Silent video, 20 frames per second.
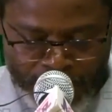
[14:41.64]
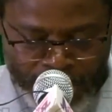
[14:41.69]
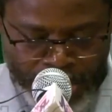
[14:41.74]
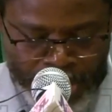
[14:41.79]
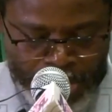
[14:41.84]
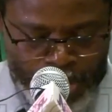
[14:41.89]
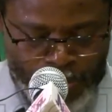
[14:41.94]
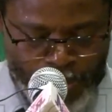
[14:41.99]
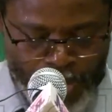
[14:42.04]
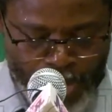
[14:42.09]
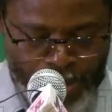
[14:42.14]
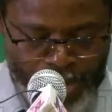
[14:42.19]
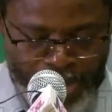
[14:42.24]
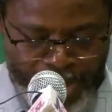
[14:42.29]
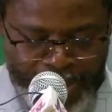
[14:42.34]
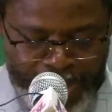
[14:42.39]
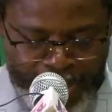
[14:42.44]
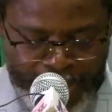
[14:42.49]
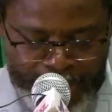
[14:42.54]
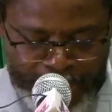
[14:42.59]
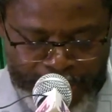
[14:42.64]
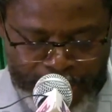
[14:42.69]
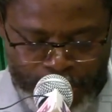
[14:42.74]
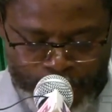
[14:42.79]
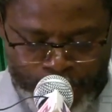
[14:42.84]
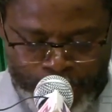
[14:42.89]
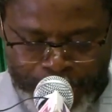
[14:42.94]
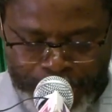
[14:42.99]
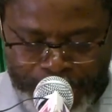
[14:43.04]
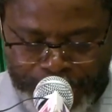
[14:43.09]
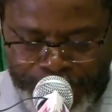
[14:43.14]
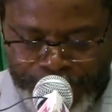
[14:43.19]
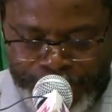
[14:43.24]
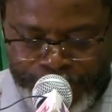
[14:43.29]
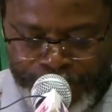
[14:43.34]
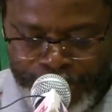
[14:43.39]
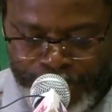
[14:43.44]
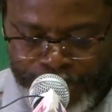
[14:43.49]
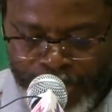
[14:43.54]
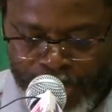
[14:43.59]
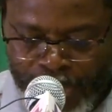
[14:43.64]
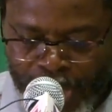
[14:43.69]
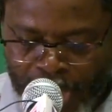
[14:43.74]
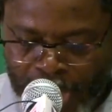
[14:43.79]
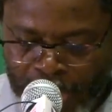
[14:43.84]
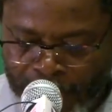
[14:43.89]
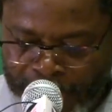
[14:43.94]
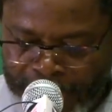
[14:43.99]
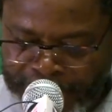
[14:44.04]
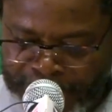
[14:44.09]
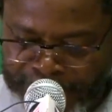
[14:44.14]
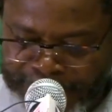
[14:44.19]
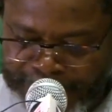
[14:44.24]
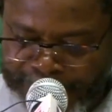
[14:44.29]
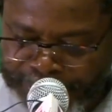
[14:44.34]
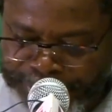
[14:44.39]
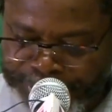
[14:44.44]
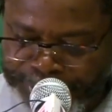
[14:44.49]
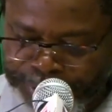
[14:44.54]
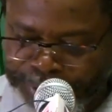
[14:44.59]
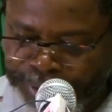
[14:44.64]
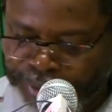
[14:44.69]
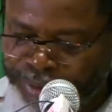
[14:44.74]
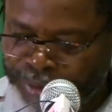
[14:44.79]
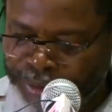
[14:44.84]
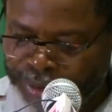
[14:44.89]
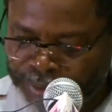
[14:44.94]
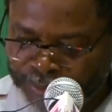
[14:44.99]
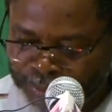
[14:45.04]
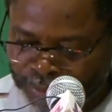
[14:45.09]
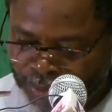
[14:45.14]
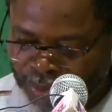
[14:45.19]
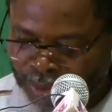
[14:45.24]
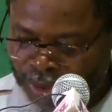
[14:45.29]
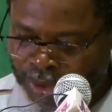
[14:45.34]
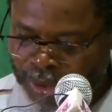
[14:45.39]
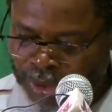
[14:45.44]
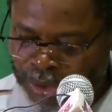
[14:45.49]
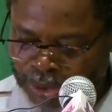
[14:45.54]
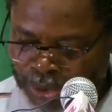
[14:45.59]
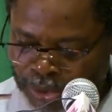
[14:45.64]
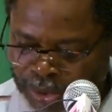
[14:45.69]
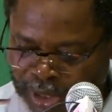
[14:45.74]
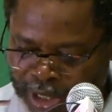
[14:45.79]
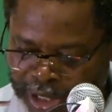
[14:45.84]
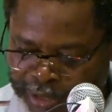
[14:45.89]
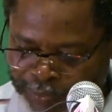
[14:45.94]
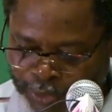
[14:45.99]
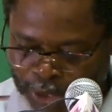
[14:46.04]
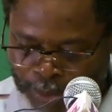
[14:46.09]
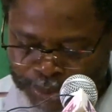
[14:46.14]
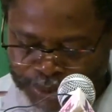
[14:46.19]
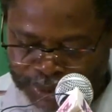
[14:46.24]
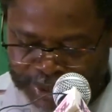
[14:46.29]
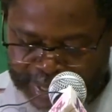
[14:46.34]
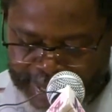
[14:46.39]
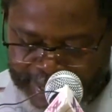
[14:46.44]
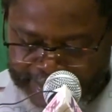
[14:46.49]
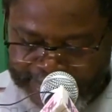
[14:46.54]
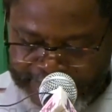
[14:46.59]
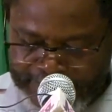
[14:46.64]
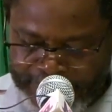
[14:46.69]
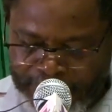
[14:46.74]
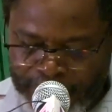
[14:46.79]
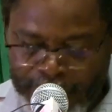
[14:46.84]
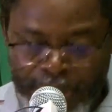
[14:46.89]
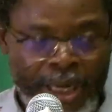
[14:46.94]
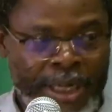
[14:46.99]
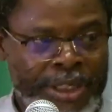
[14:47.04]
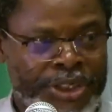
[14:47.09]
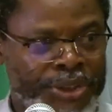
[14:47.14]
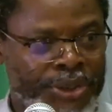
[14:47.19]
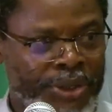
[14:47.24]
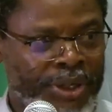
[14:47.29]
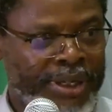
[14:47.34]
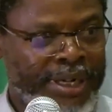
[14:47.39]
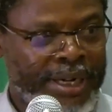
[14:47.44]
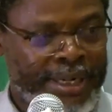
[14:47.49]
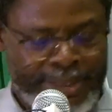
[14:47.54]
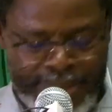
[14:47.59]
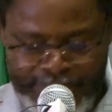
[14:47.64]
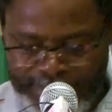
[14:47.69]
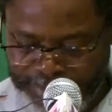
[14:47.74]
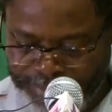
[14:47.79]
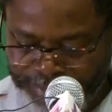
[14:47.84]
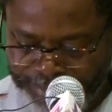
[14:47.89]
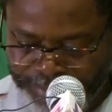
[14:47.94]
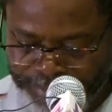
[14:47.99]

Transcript: This public hearing speaks to our intention to live up to that assurance.